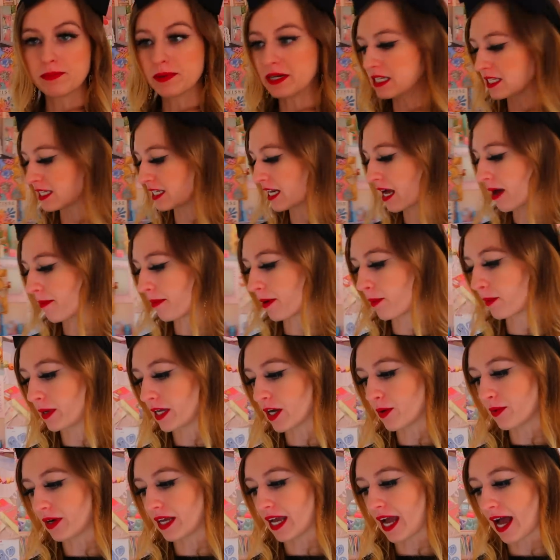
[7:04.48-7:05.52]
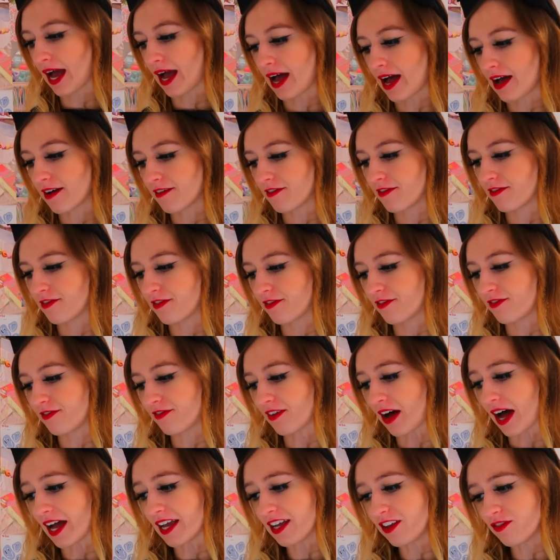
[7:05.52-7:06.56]
building up and we only have
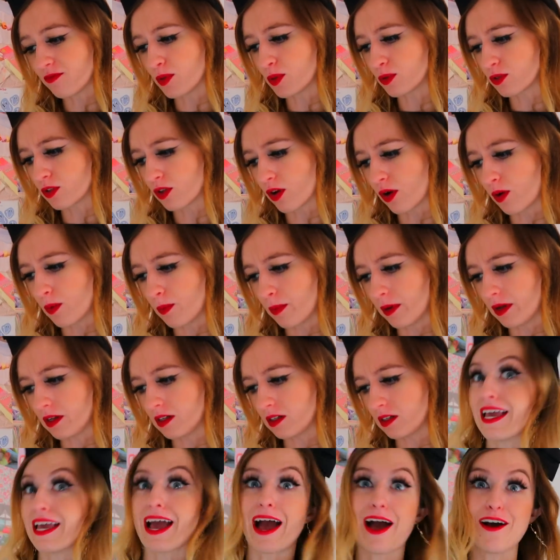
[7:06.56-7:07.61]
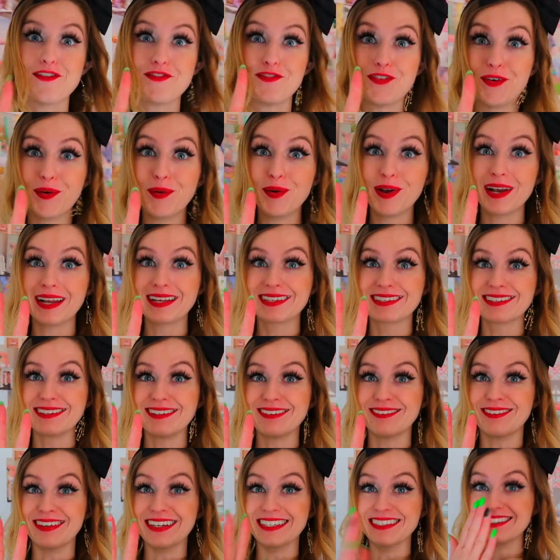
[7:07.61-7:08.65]
5 more to open. Yeah, 4
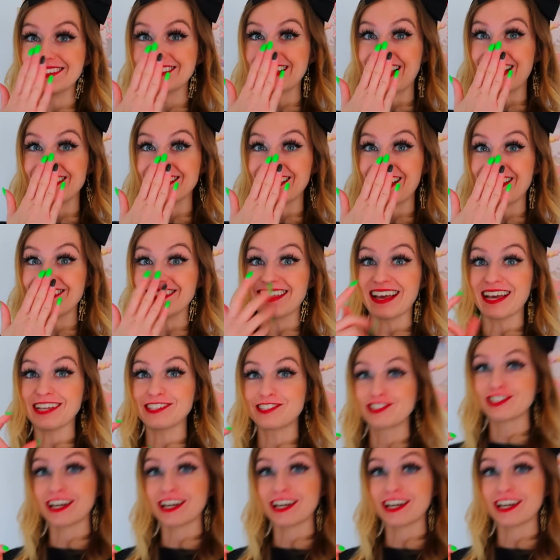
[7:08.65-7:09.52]
little ones and then that